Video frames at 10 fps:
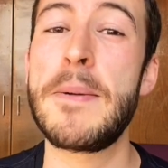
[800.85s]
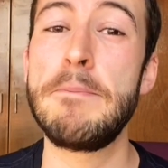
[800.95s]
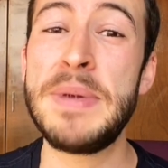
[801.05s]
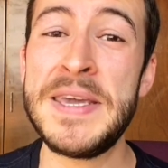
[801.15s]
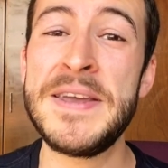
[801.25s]

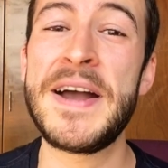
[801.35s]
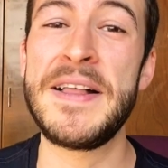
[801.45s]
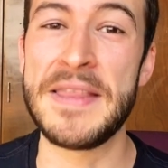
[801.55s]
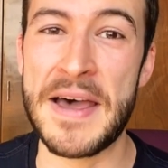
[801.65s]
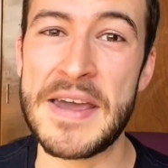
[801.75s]
Being
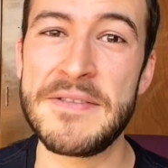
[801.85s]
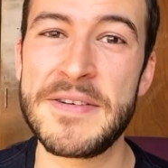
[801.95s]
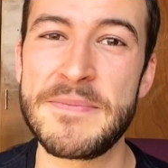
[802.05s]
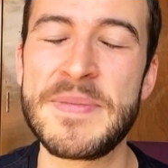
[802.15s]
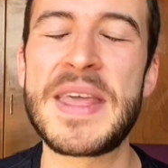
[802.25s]
Alive.
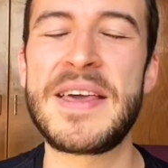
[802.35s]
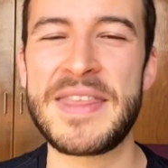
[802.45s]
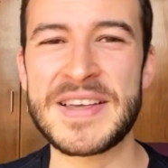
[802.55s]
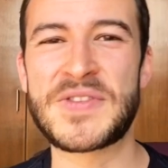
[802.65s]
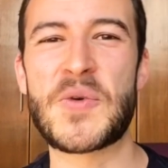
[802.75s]

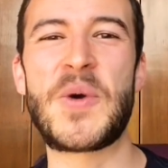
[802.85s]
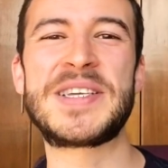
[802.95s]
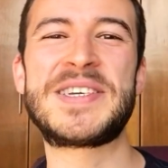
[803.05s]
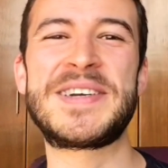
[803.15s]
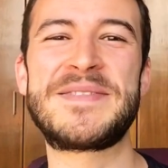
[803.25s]
Thanks for
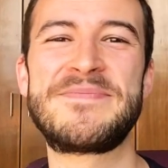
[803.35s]
watching.